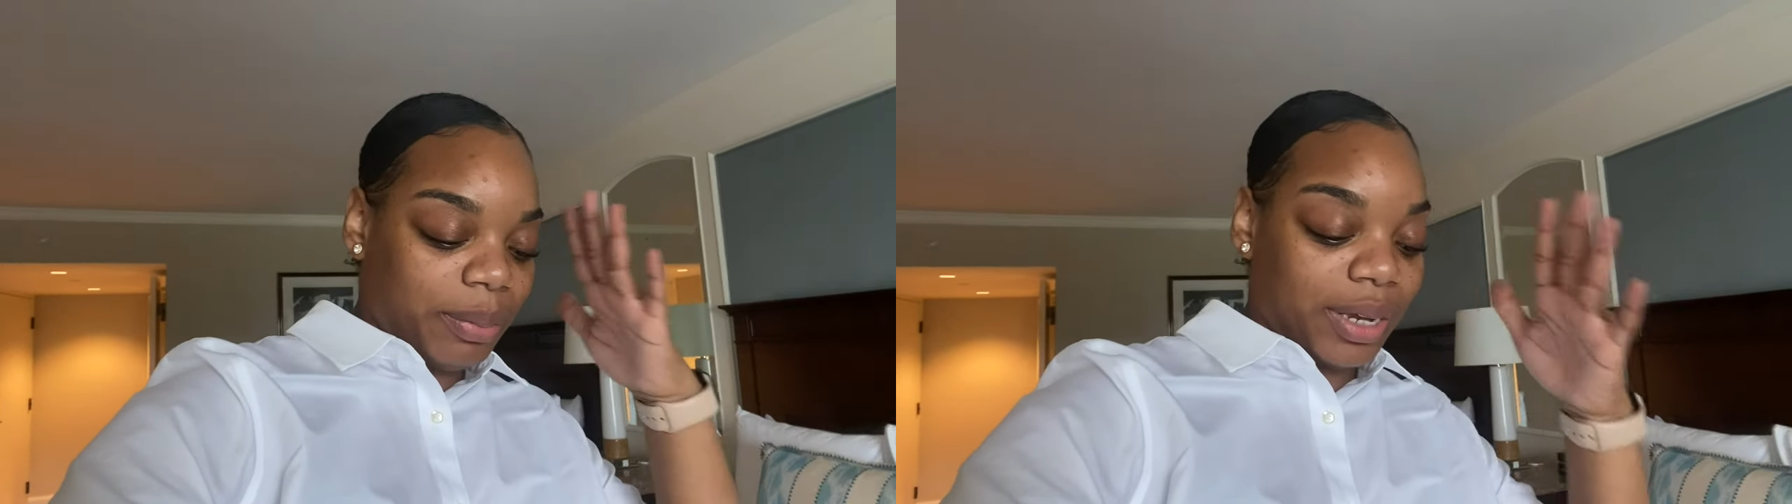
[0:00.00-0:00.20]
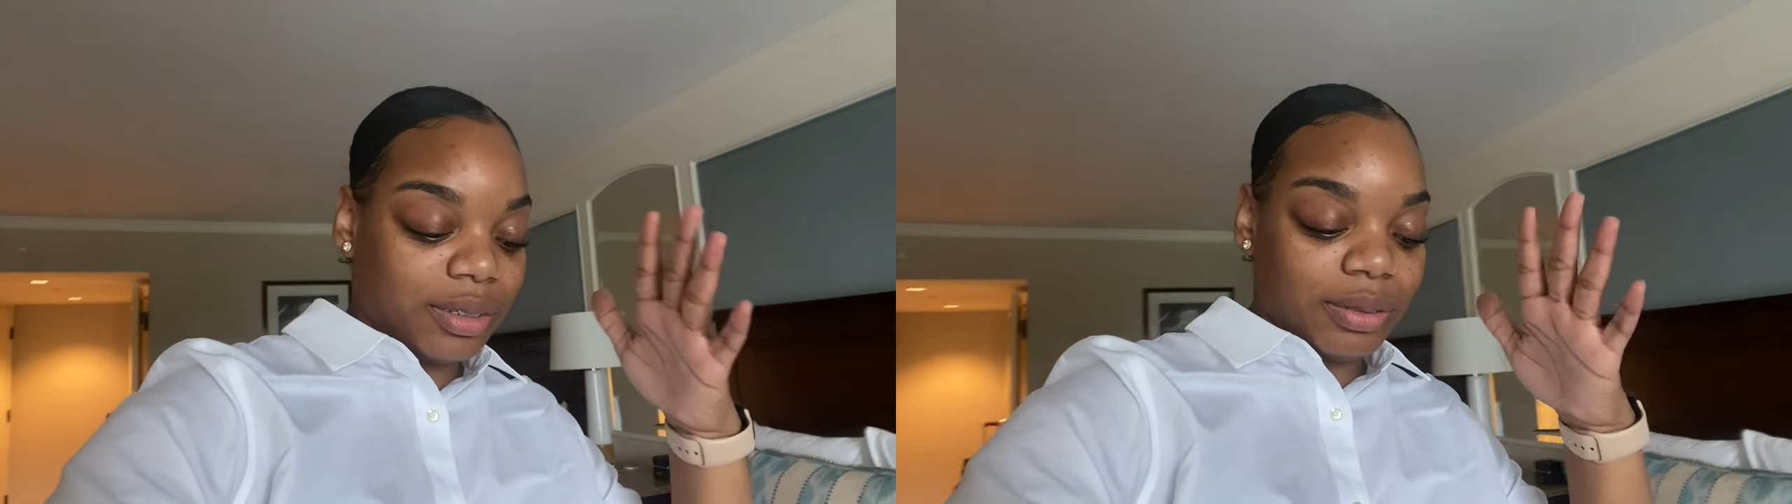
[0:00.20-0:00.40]
to
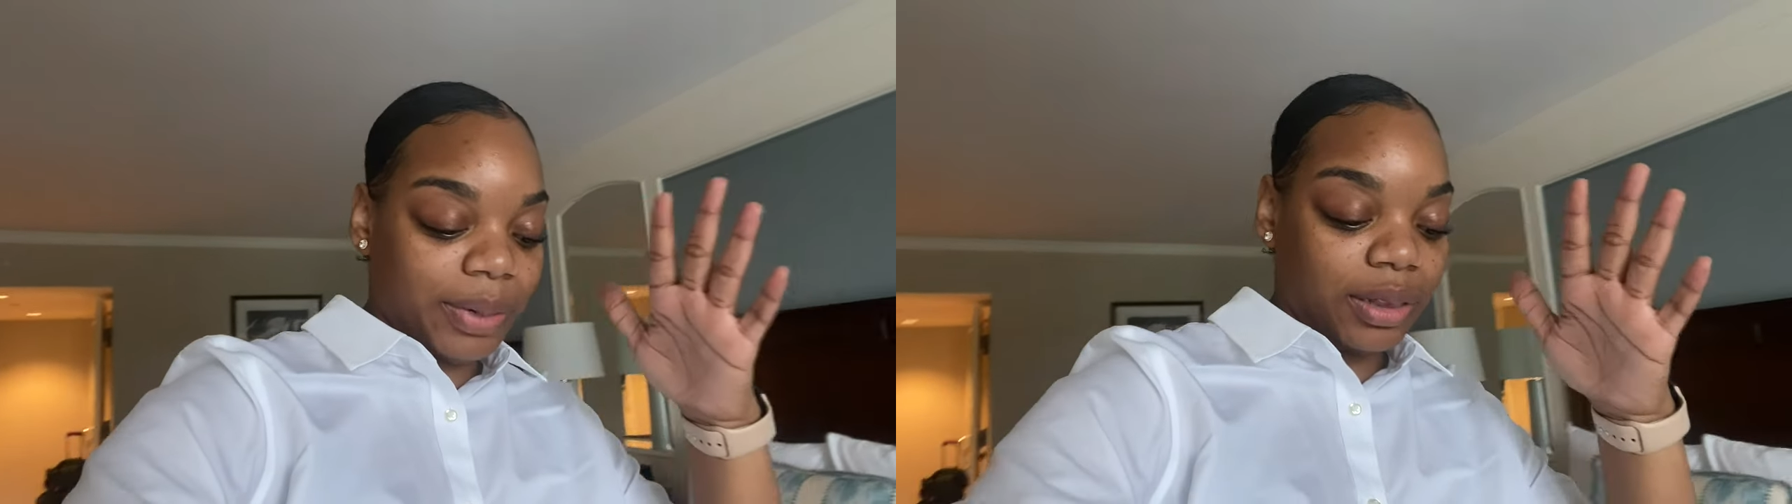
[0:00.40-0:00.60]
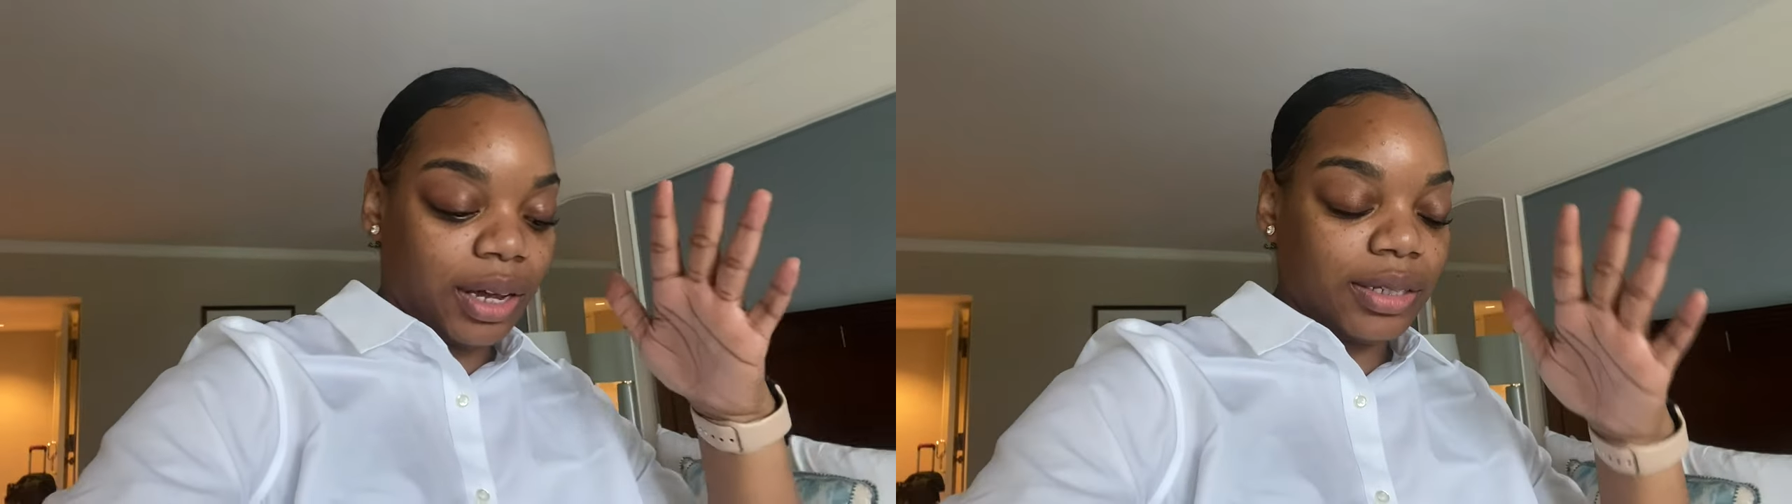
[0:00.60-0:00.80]
process
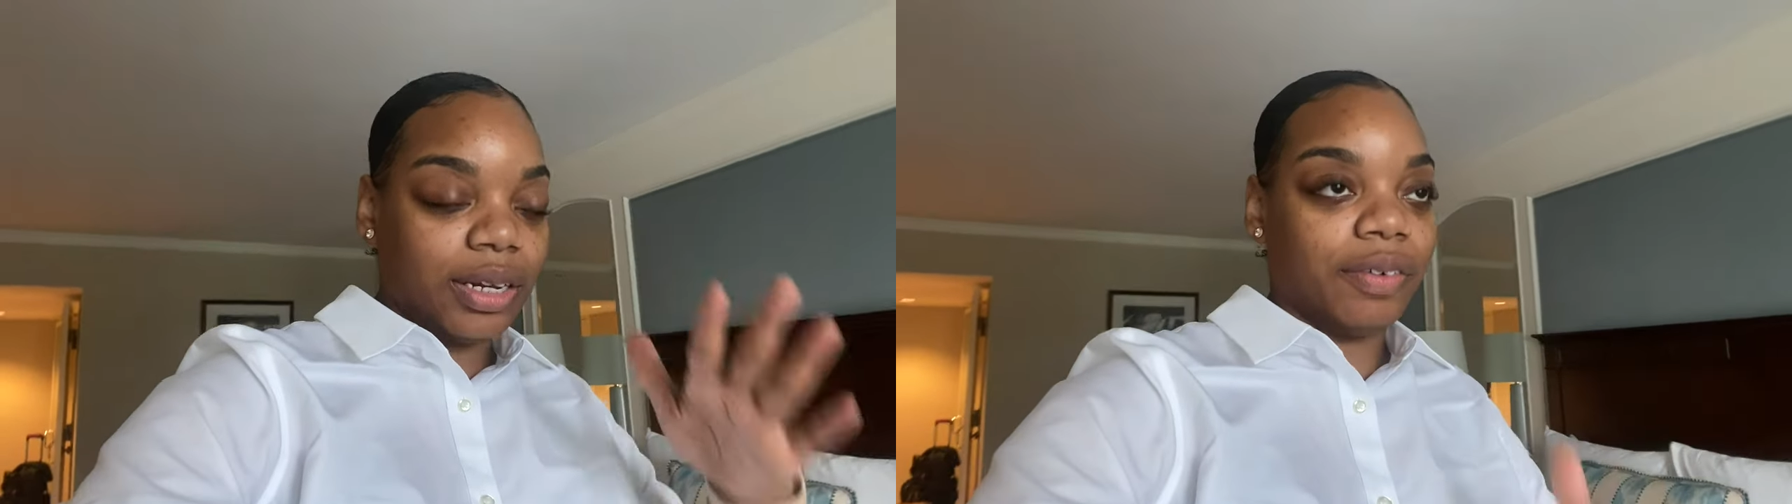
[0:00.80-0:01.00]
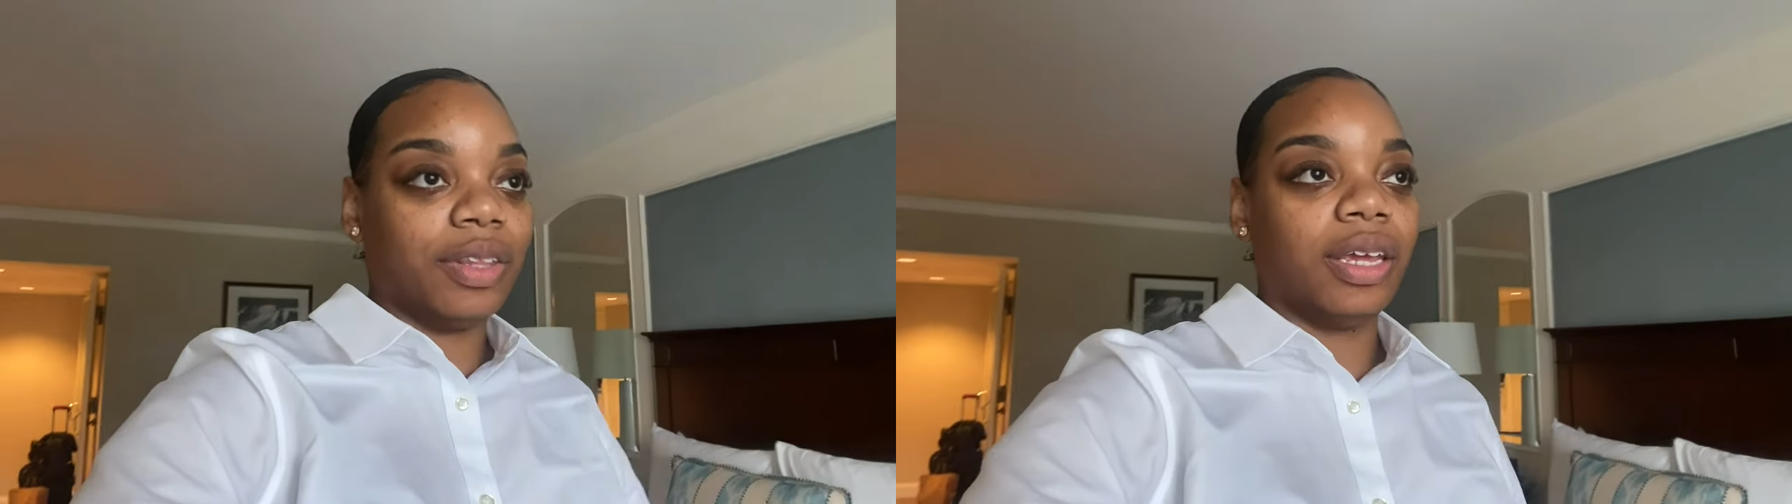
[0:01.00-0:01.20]
my thoughts
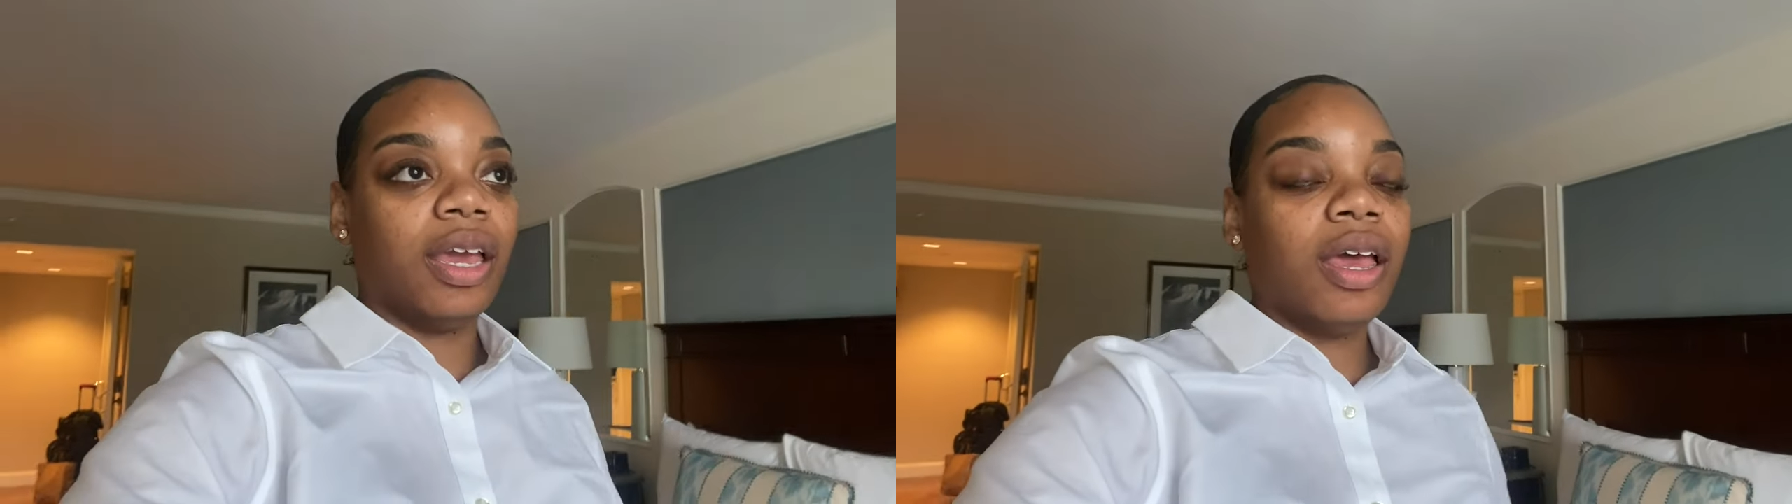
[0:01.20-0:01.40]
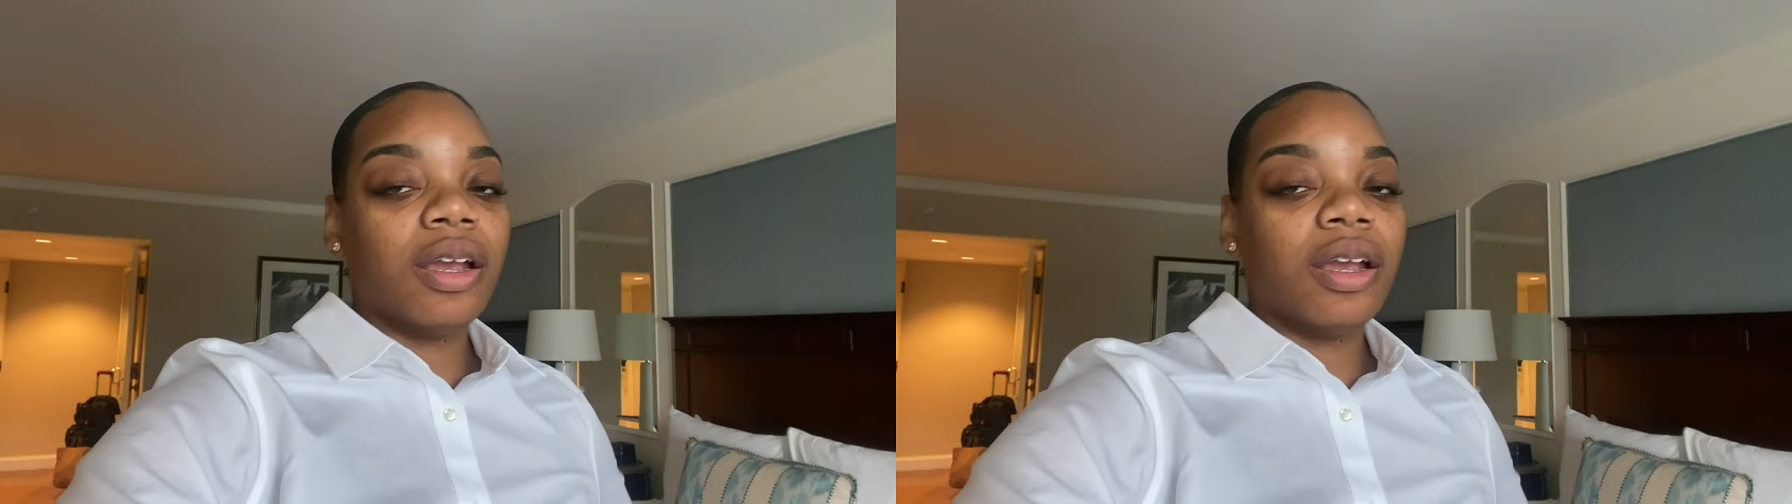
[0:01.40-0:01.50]
and everything.